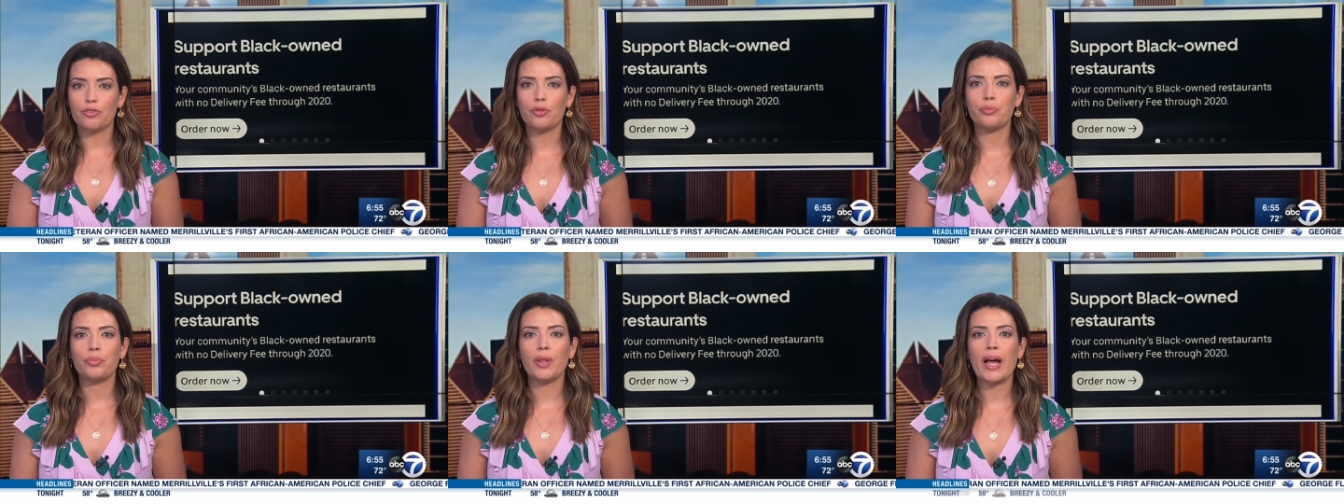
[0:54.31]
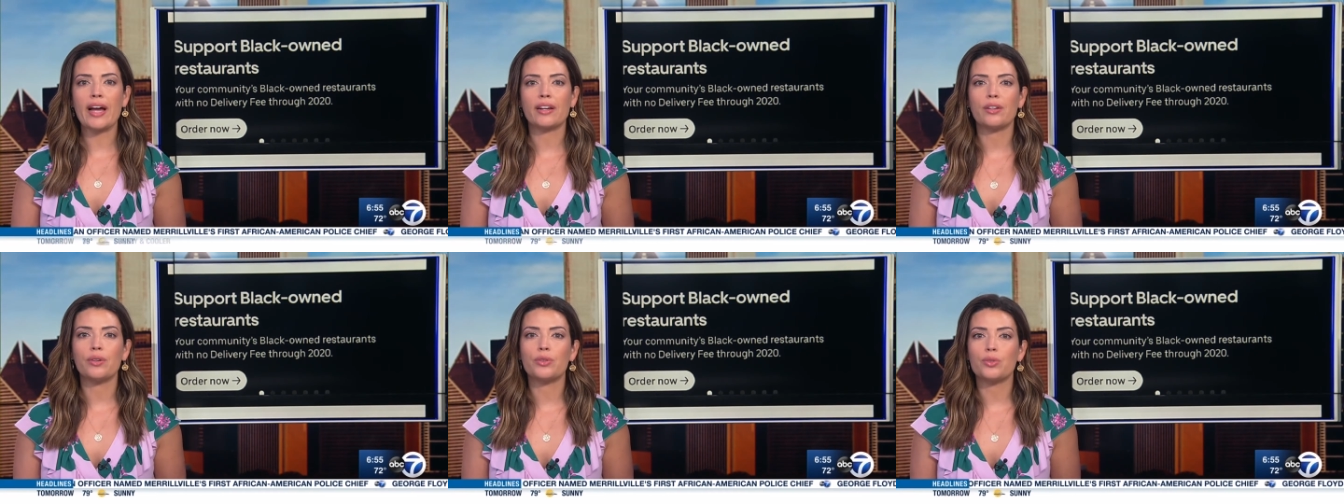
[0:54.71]
from
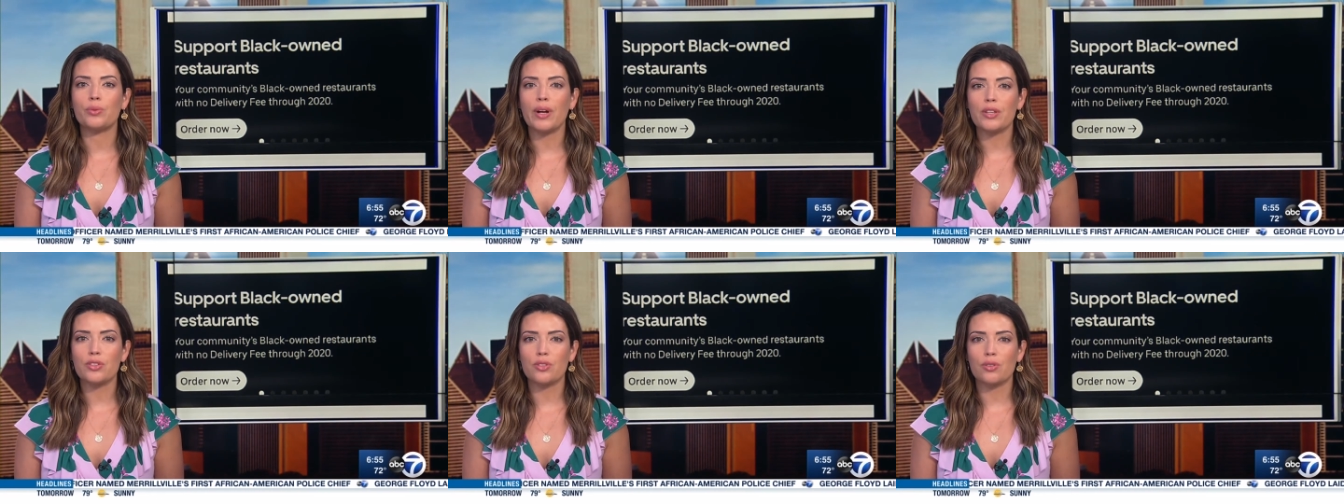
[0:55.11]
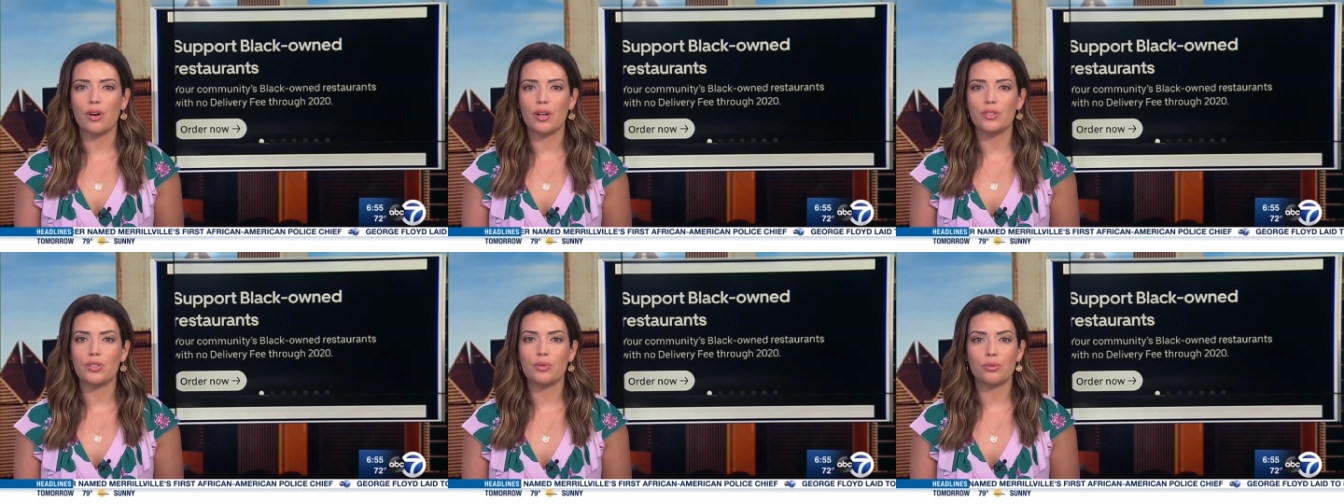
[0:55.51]
Black-owned
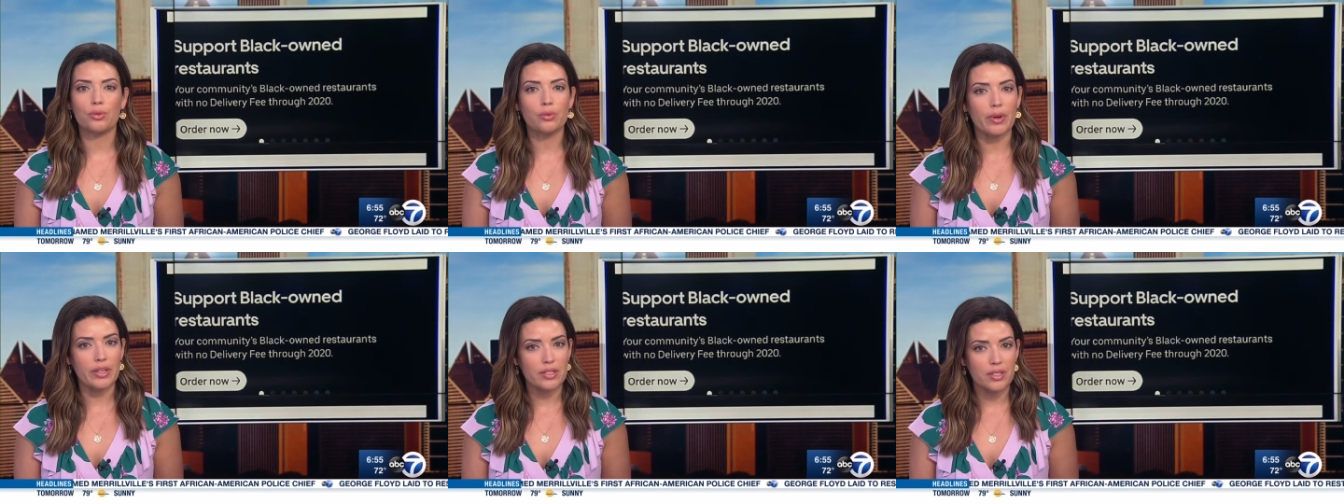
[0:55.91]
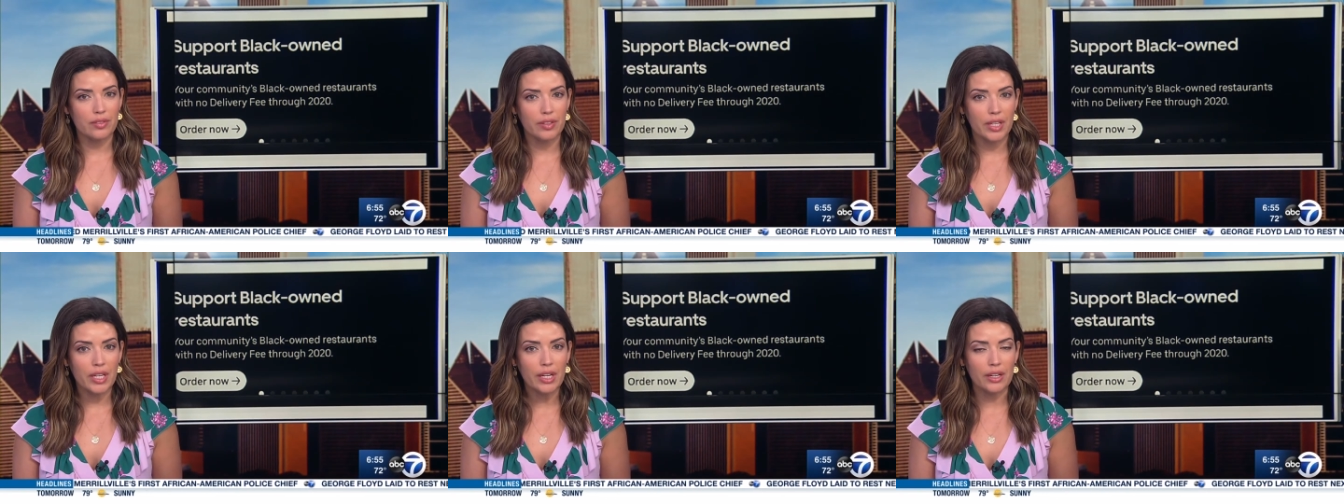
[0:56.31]
restaurants through the rest
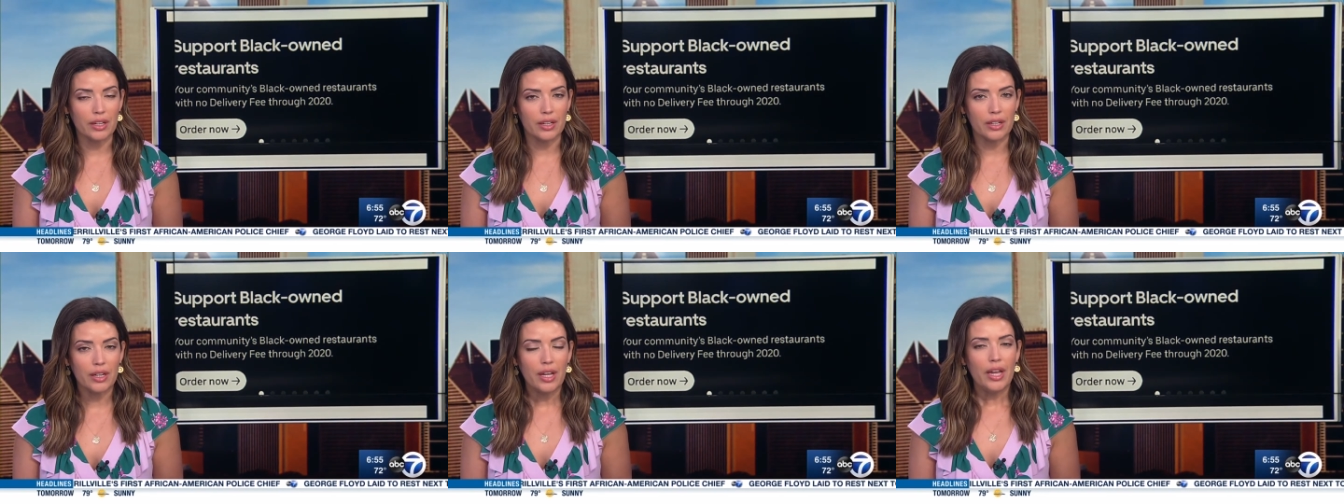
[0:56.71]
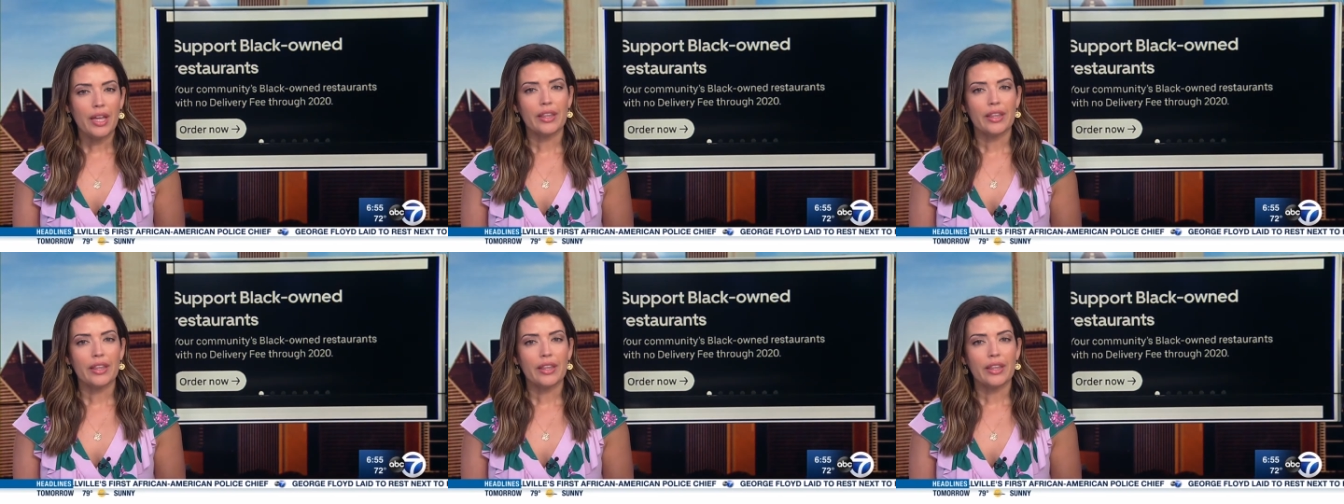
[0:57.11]
of the year.